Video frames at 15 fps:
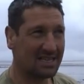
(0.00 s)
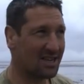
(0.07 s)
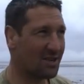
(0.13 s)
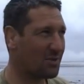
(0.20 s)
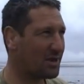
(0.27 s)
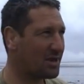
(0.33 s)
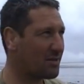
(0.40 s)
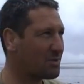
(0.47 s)

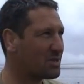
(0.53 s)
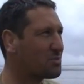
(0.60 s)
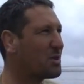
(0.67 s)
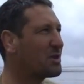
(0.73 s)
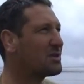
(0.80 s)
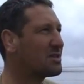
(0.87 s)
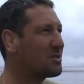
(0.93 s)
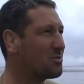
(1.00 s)
So we
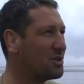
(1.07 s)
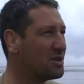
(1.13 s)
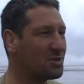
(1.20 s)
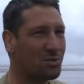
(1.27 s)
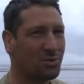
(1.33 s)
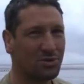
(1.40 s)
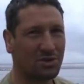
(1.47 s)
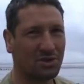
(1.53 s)
spoke to the
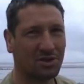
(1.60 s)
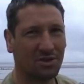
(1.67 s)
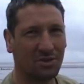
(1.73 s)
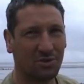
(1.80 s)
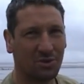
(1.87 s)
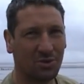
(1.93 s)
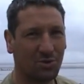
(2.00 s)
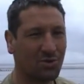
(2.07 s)
beach warden,
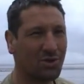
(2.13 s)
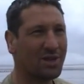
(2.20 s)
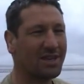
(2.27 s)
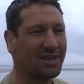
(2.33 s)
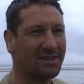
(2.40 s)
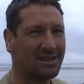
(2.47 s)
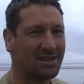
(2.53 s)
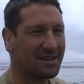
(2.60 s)
who called
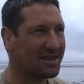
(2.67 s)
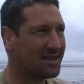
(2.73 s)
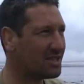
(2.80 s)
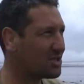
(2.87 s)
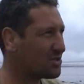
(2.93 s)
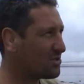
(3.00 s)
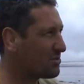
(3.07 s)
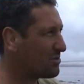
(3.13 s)
the
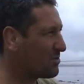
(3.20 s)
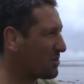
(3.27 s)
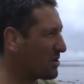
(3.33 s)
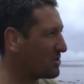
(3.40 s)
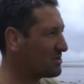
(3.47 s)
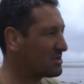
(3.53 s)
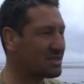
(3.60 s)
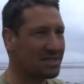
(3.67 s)
inshore
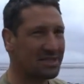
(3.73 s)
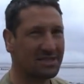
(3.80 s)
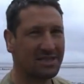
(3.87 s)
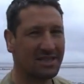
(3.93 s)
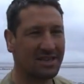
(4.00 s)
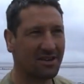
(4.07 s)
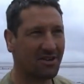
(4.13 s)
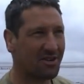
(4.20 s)
boats,
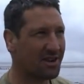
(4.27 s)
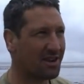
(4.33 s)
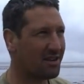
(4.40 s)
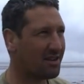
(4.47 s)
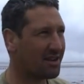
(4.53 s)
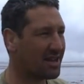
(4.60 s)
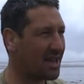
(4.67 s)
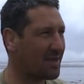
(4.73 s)
and the
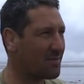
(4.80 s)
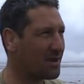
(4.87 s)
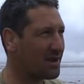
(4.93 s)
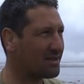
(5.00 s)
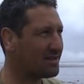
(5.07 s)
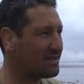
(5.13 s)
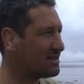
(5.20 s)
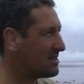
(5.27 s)
RNLI came
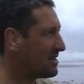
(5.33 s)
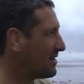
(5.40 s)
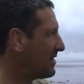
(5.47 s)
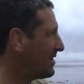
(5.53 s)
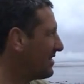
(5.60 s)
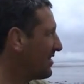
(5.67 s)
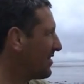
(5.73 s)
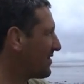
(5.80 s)
round and
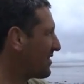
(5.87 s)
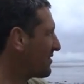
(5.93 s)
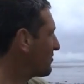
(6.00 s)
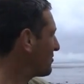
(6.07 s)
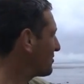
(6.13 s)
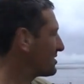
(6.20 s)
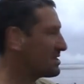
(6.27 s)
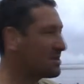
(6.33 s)
they
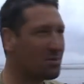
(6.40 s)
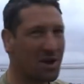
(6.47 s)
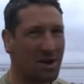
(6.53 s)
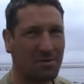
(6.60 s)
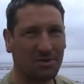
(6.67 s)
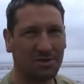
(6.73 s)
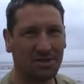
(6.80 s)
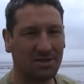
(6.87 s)
fortunately were
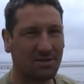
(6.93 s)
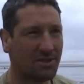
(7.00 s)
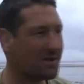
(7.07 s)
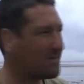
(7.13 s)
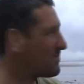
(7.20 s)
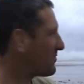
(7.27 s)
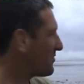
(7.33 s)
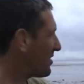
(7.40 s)
able
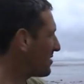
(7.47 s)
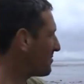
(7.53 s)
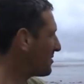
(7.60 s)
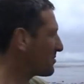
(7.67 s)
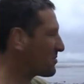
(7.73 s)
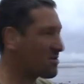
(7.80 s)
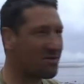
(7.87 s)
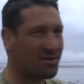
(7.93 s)
to find
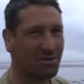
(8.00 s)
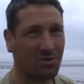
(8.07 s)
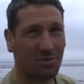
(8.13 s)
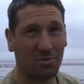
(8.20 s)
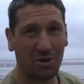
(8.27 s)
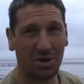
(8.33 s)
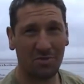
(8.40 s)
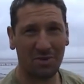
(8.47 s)
my brother-in-law
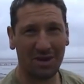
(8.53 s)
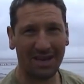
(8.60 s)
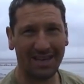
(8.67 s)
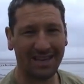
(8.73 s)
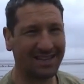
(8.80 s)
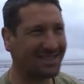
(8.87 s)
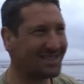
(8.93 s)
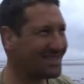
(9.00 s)
and pull him
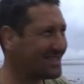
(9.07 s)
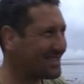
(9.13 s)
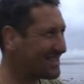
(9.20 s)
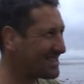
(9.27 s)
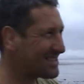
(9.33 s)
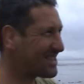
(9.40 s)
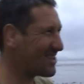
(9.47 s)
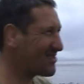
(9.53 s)
back in, and
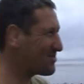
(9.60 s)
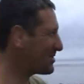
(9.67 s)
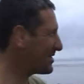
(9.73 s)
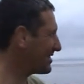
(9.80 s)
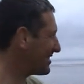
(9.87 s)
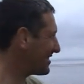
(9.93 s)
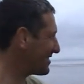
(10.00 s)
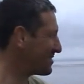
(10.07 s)
that saved
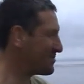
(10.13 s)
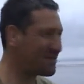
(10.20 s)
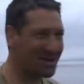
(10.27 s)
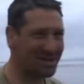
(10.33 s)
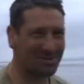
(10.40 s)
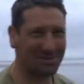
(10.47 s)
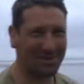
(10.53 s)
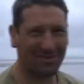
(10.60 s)
me the
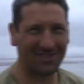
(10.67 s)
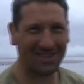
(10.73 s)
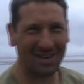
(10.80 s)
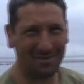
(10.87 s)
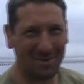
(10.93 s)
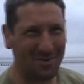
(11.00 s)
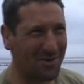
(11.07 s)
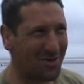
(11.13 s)
embarrassment of
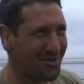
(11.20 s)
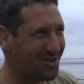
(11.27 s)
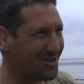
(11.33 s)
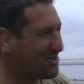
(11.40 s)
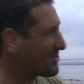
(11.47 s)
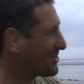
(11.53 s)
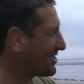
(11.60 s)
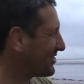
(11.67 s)
telling my
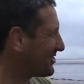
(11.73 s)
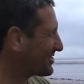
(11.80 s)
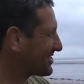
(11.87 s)
mother-in-law I'd